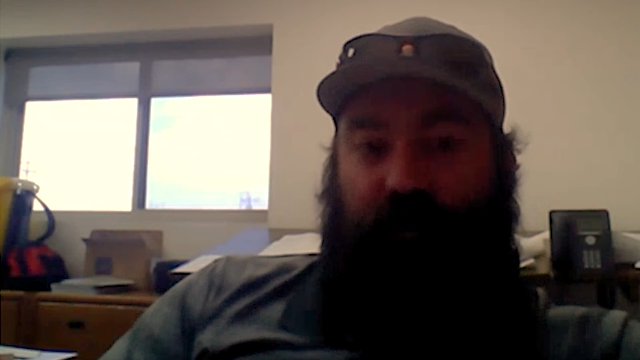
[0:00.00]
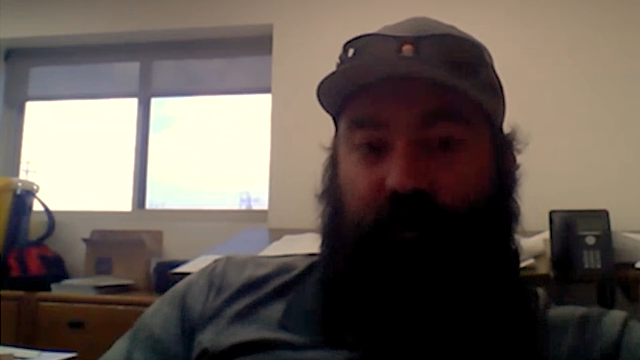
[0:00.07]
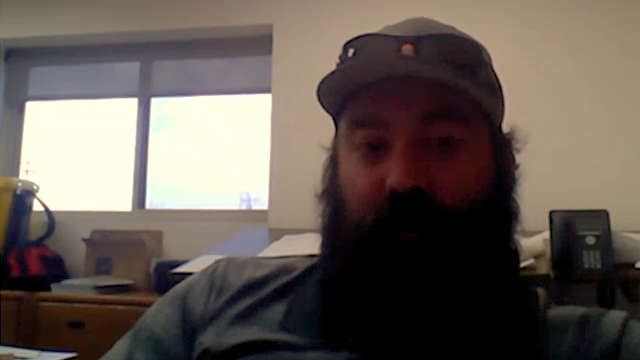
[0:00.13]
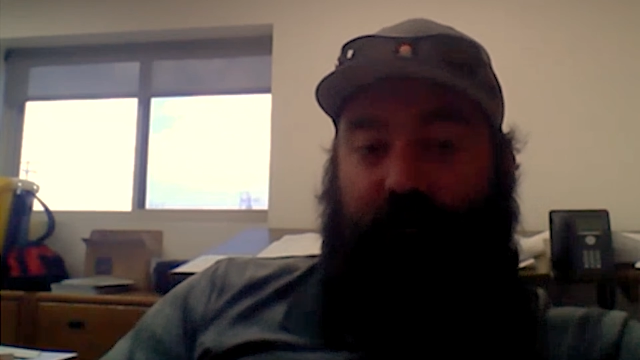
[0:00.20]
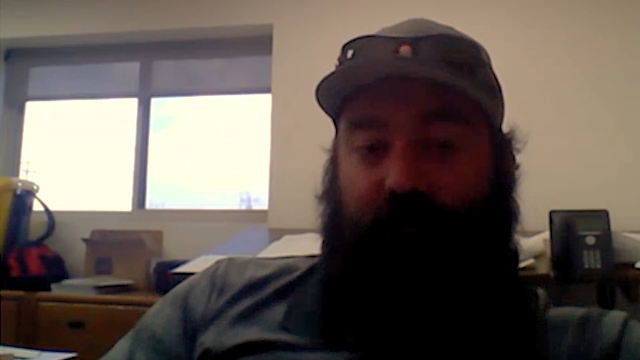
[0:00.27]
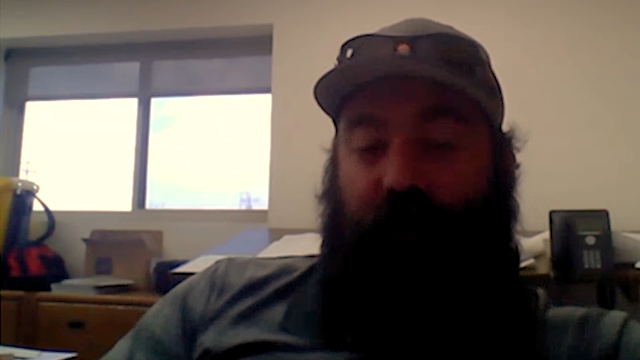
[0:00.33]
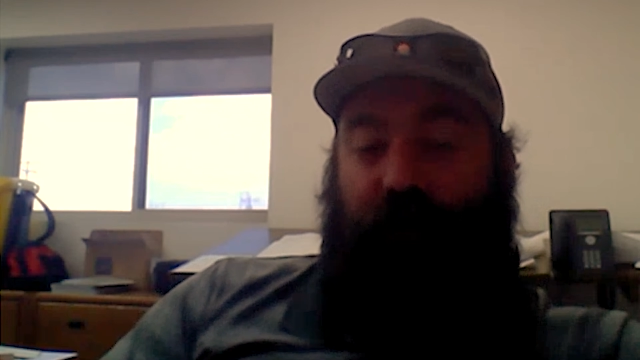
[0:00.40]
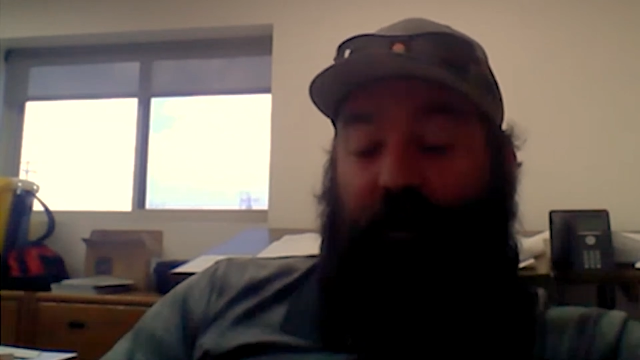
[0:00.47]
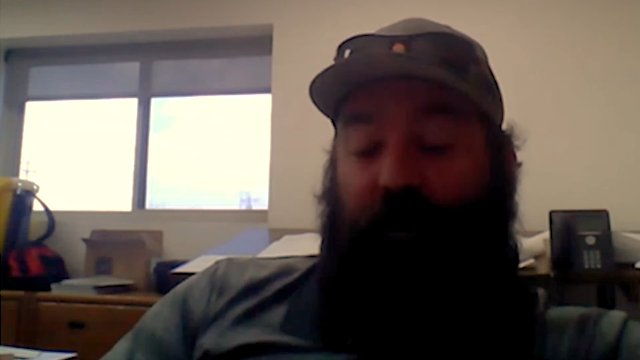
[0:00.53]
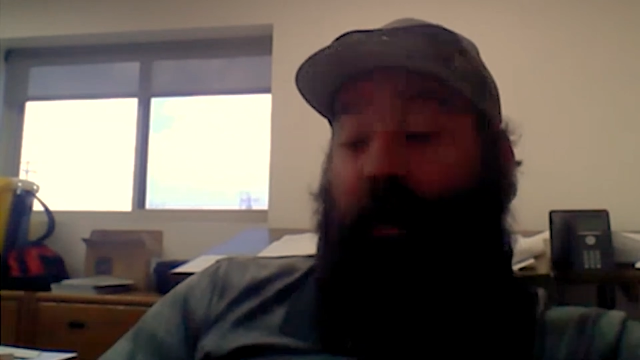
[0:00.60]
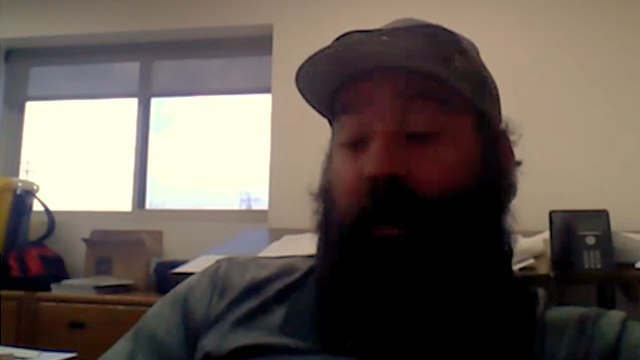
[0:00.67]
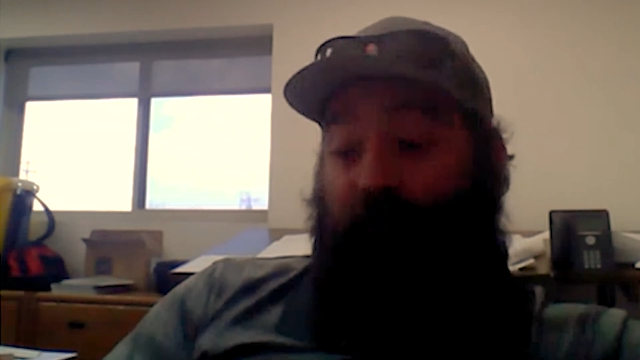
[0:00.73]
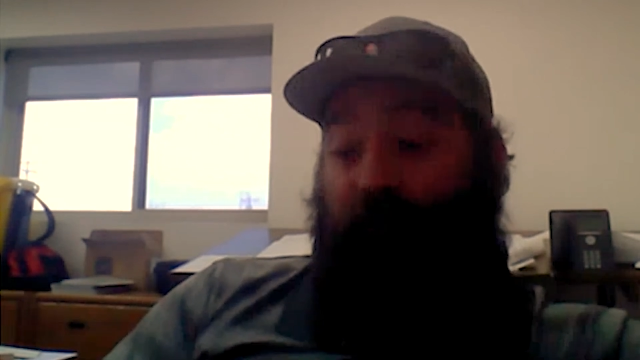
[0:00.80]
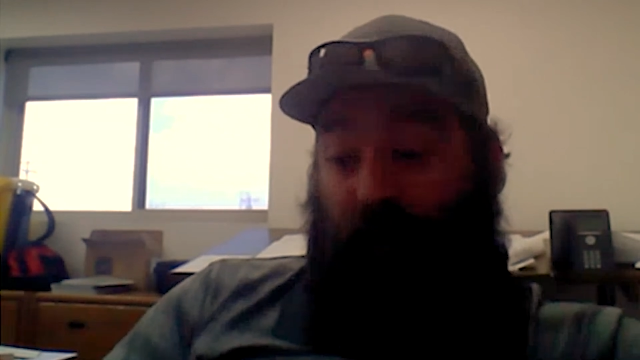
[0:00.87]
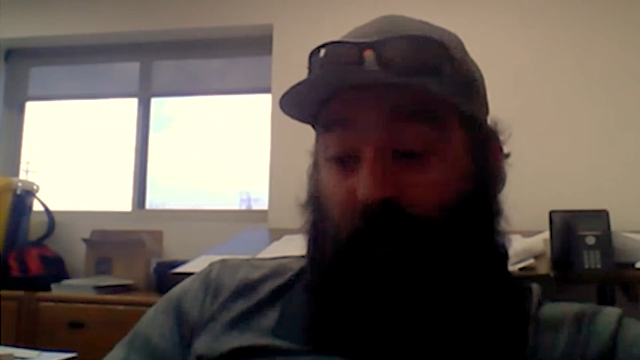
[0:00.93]
and
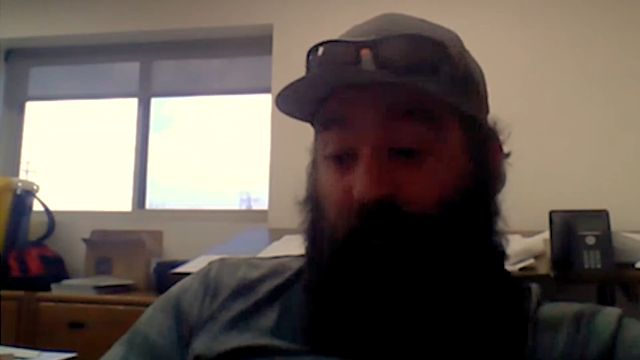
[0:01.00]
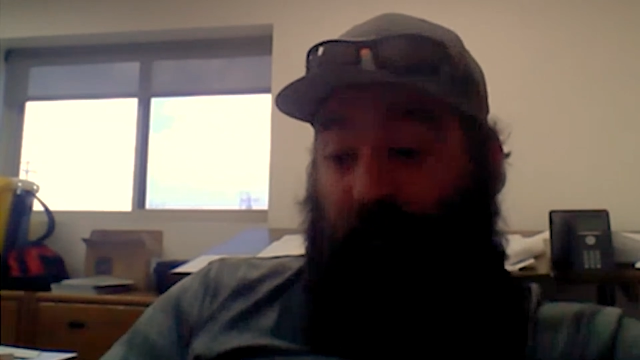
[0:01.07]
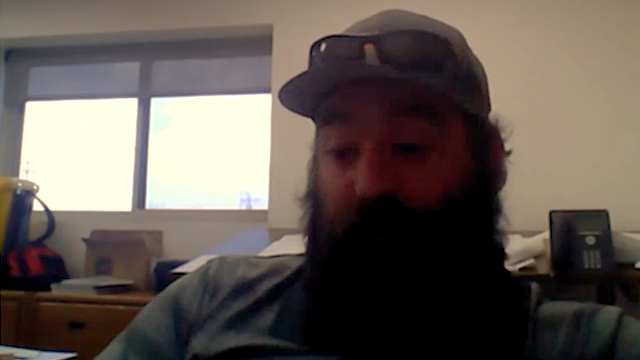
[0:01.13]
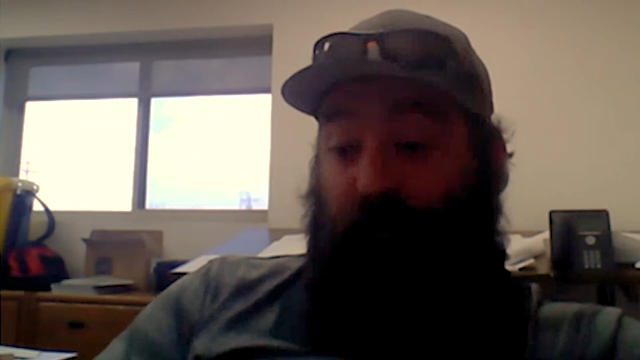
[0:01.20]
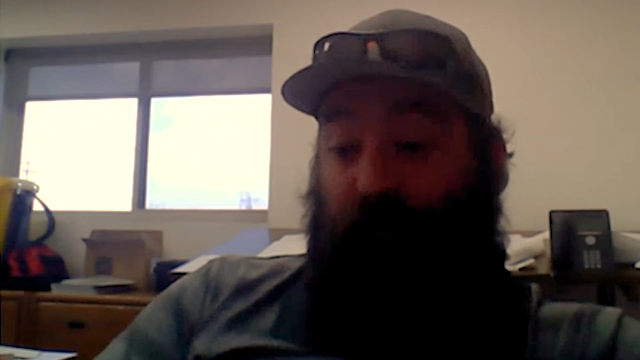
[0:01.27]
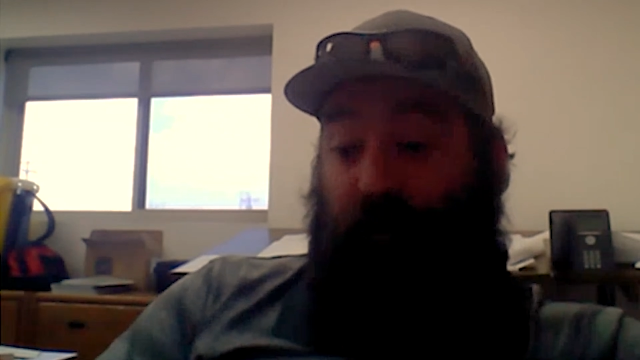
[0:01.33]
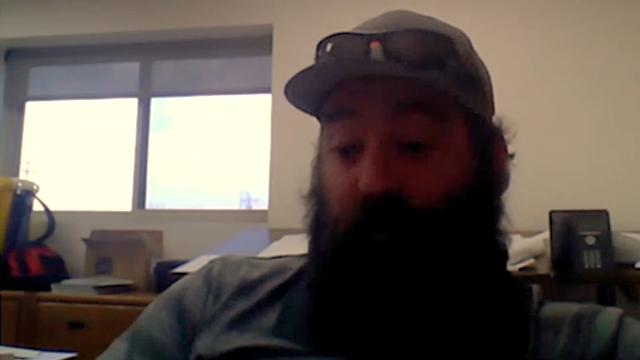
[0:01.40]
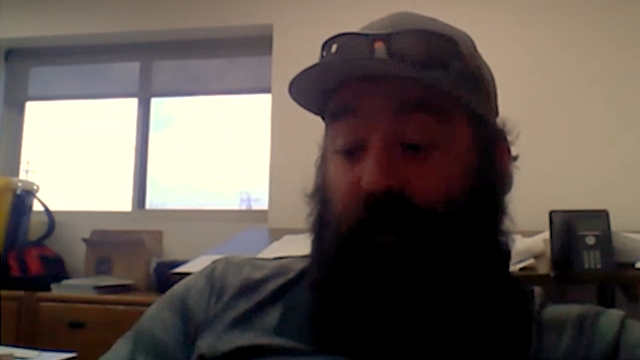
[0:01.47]
I did